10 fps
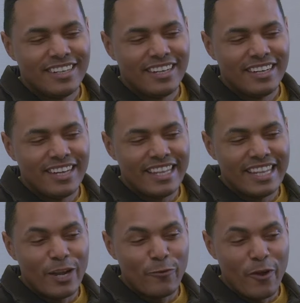and
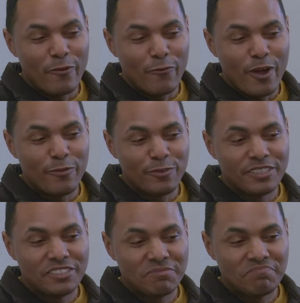then I ran for
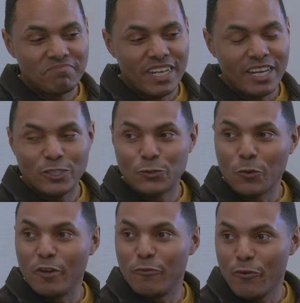office at age
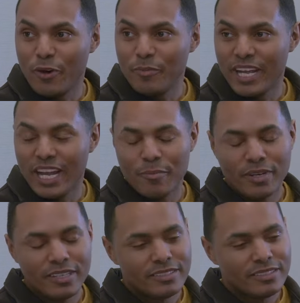24 and became
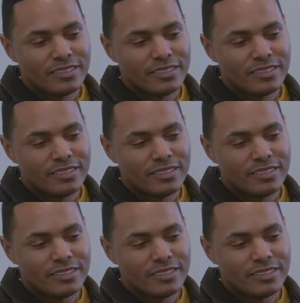an